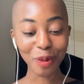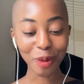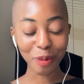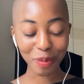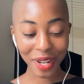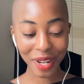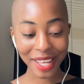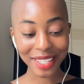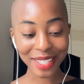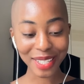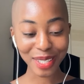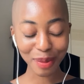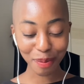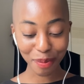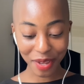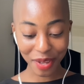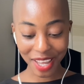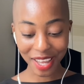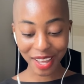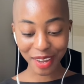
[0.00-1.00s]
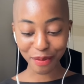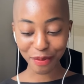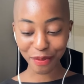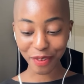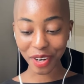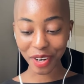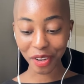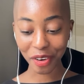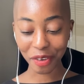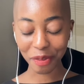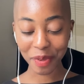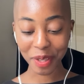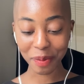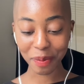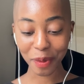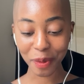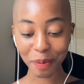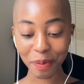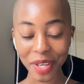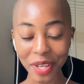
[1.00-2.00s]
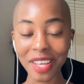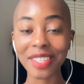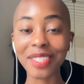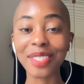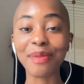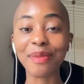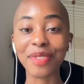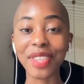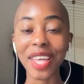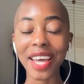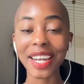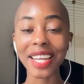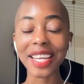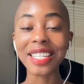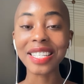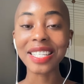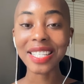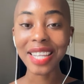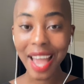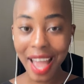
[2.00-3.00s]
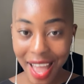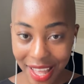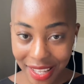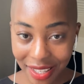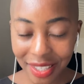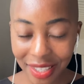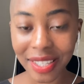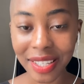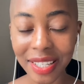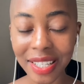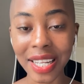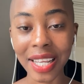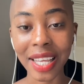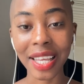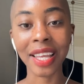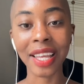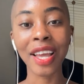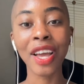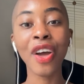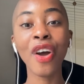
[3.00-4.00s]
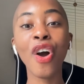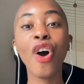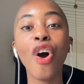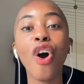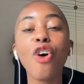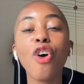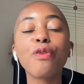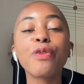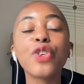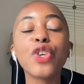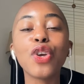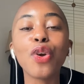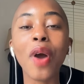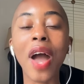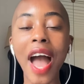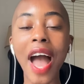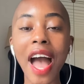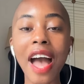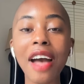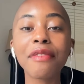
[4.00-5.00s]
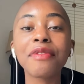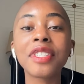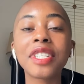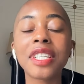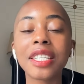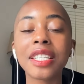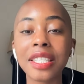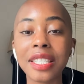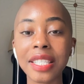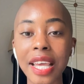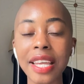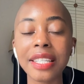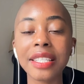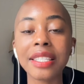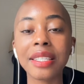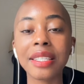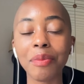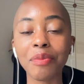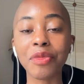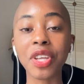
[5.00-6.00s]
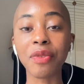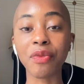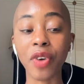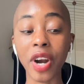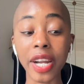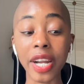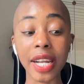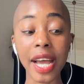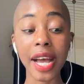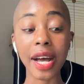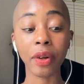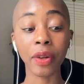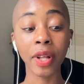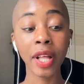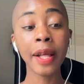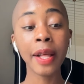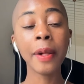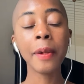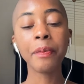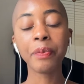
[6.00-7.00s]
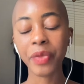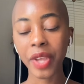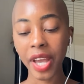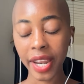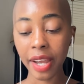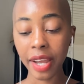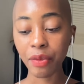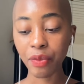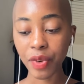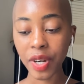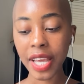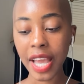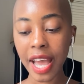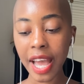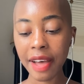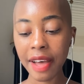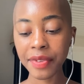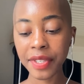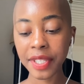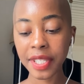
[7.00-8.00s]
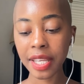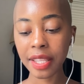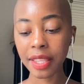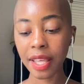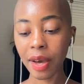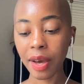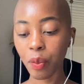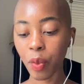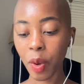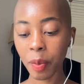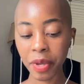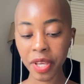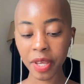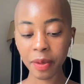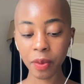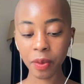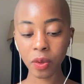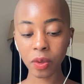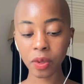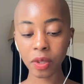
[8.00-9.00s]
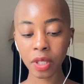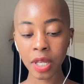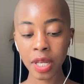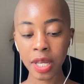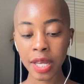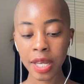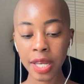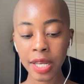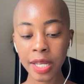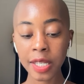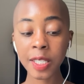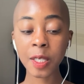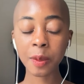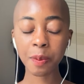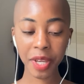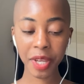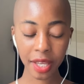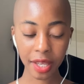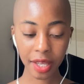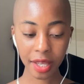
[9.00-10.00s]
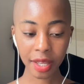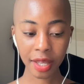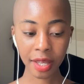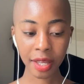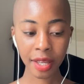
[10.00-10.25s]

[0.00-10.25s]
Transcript: place to be in for a lot of people because of that intensity of you have to say something right now. And I really have seen that where people speak